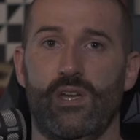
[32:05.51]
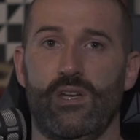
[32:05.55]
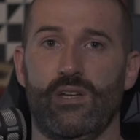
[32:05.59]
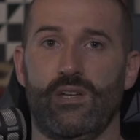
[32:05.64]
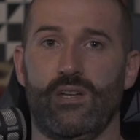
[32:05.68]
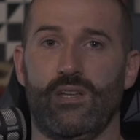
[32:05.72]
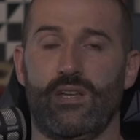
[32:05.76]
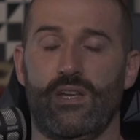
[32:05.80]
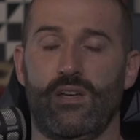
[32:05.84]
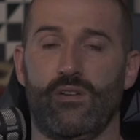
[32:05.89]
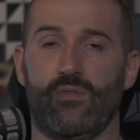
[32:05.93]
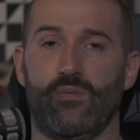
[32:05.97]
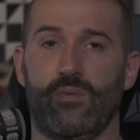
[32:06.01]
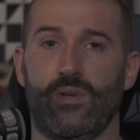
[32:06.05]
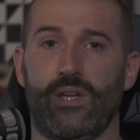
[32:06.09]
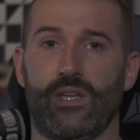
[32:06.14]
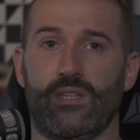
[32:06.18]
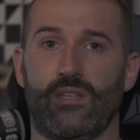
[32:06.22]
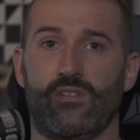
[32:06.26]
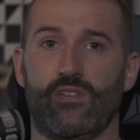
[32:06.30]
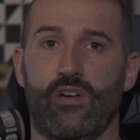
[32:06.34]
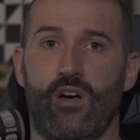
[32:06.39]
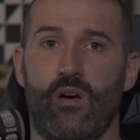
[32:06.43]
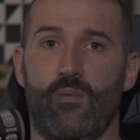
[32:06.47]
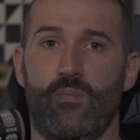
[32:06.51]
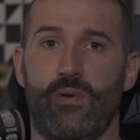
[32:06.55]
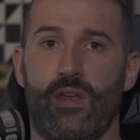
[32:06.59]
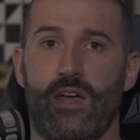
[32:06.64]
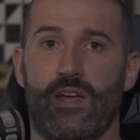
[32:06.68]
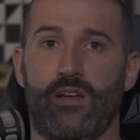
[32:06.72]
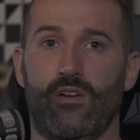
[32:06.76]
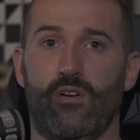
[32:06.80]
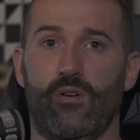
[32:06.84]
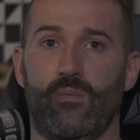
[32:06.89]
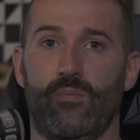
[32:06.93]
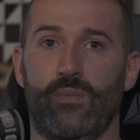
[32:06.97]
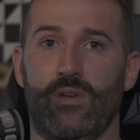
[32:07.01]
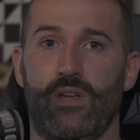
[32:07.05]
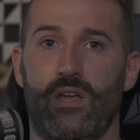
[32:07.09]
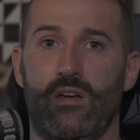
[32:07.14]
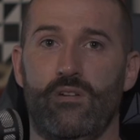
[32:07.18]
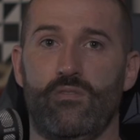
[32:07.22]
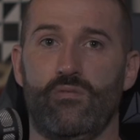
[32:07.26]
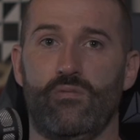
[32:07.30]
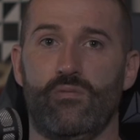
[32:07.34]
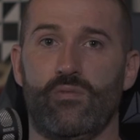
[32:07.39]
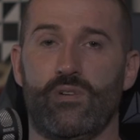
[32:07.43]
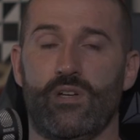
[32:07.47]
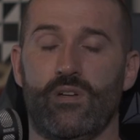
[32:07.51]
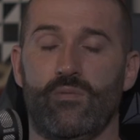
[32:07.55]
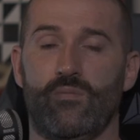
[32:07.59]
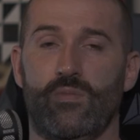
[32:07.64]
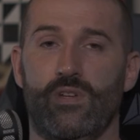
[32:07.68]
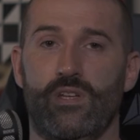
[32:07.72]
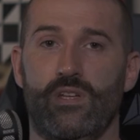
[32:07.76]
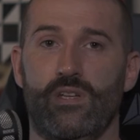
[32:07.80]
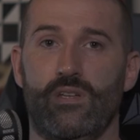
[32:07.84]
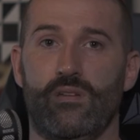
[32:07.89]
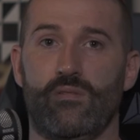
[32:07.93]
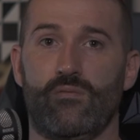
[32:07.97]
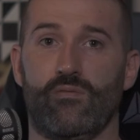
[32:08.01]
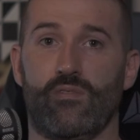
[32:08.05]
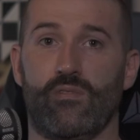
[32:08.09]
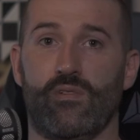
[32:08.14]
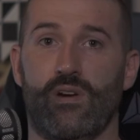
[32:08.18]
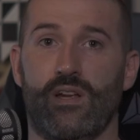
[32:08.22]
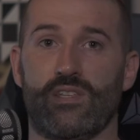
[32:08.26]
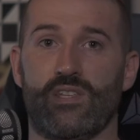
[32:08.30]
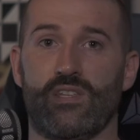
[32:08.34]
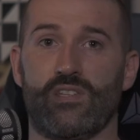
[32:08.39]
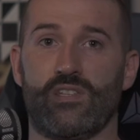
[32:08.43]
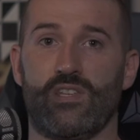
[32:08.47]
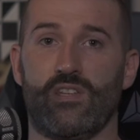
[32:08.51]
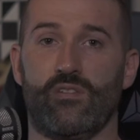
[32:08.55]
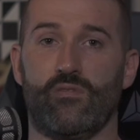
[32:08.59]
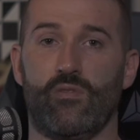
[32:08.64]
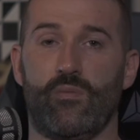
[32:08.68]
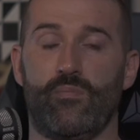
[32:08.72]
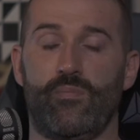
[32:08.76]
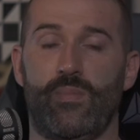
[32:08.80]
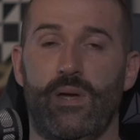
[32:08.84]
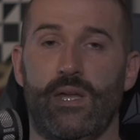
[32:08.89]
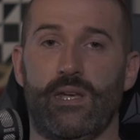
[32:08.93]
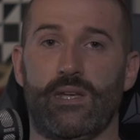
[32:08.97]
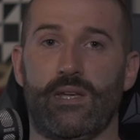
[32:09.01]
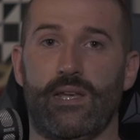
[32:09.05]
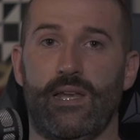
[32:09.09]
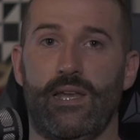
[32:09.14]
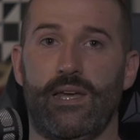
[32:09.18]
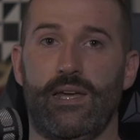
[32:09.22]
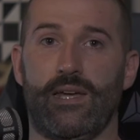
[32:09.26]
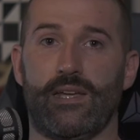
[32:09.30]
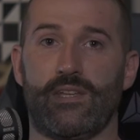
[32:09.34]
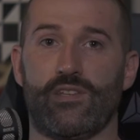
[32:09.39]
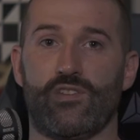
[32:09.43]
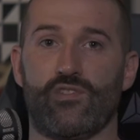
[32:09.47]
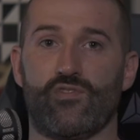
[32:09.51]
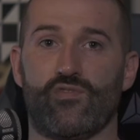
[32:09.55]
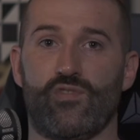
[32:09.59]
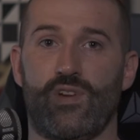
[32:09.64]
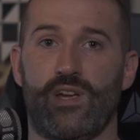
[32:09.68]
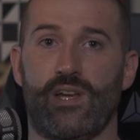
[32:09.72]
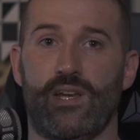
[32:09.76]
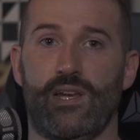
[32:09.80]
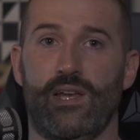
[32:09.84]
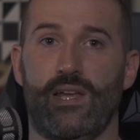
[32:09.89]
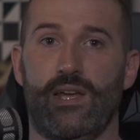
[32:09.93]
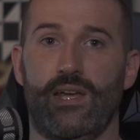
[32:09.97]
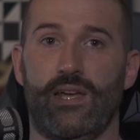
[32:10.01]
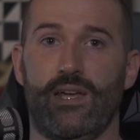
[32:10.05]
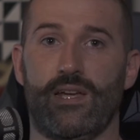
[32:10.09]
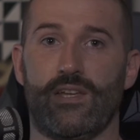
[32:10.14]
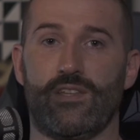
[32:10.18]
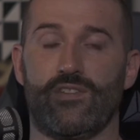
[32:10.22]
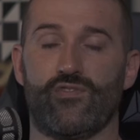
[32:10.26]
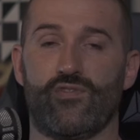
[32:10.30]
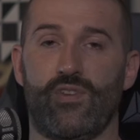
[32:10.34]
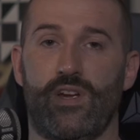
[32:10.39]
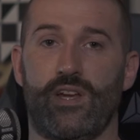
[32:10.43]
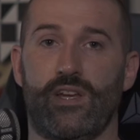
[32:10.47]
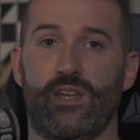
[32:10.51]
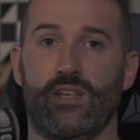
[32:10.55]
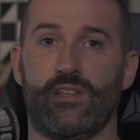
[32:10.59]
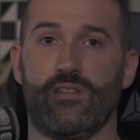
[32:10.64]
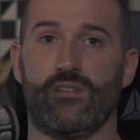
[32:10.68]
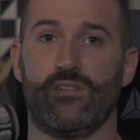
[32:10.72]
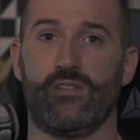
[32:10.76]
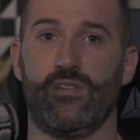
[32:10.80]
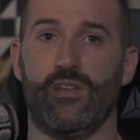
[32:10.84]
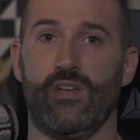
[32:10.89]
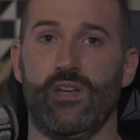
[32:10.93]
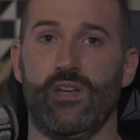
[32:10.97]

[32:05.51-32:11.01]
and how do we get the top leg up, and how can we regress this either with bent legs, straightening,